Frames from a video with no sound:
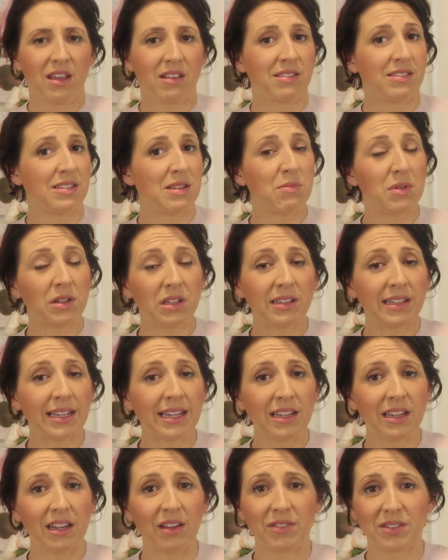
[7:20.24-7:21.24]

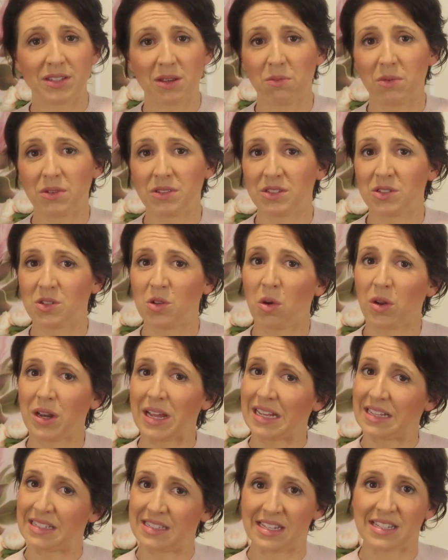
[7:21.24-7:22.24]
Similarly, if someone's
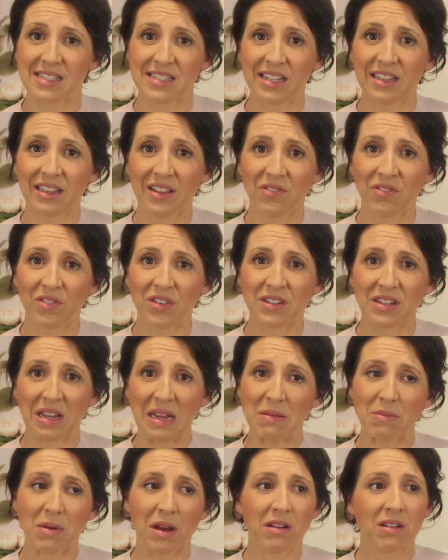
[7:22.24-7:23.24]
got existing
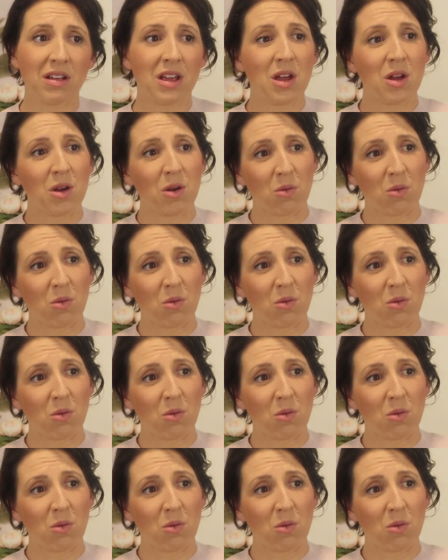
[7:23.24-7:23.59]
lymphedema,